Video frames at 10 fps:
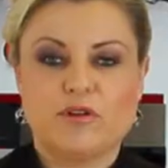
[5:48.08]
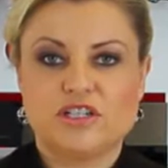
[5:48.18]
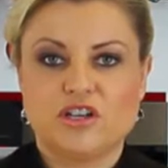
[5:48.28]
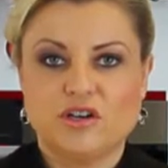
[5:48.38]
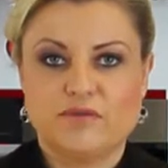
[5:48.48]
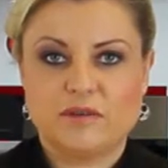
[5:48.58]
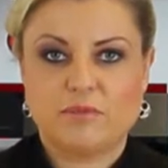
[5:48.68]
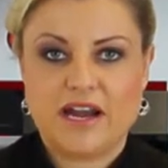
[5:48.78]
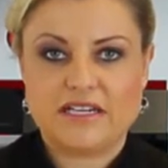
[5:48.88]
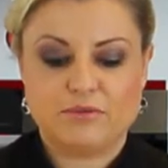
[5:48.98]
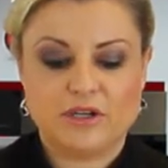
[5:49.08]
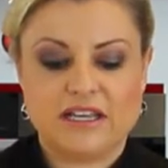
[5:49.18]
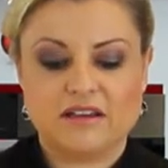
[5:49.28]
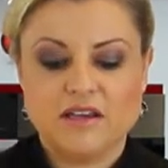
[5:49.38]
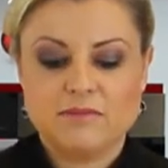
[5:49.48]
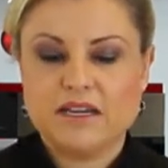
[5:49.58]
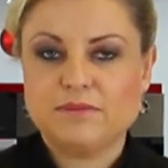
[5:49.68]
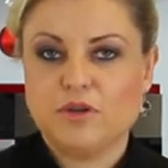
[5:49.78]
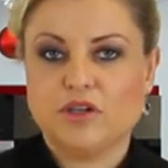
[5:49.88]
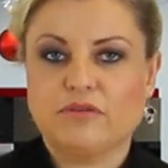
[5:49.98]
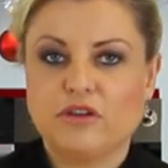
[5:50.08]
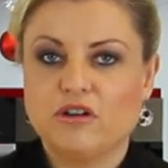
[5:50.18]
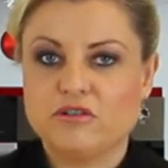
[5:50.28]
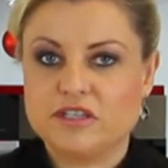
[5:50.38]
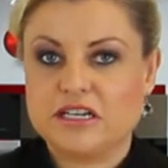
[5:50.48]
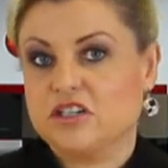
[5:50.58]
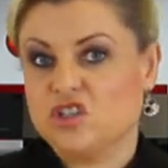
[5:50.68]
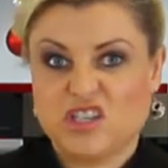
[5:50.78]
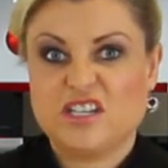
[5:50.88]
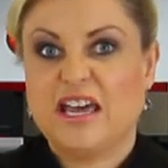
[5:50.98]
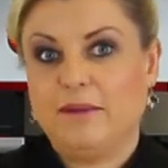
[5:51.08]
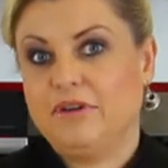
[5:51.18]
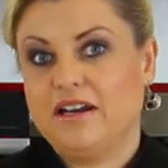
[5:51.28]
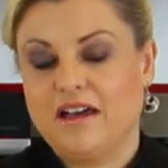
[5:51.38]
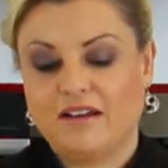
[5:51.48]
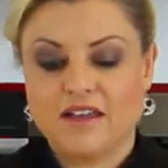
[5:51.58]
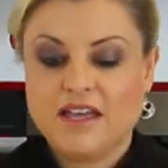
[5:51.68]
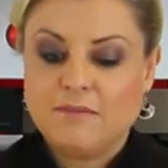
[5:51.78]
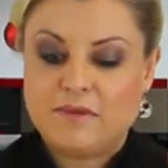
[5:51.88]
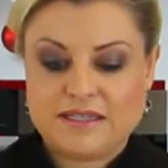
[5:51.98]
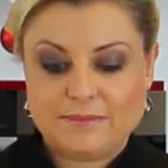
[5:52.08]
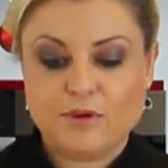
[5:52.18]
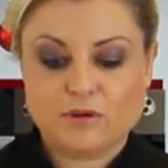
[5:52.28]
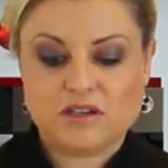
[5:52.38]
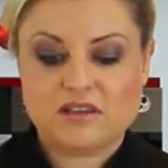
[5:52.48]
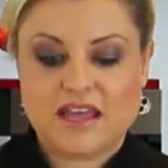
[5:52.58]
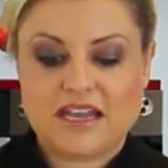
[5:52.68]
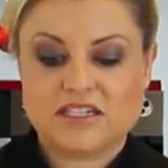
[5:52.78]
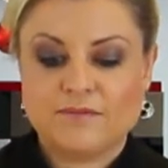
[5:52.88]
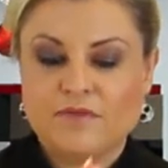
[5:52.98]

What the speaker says: it over the brandy pudding. Might poke a few holes in it just to help it along. But it's important that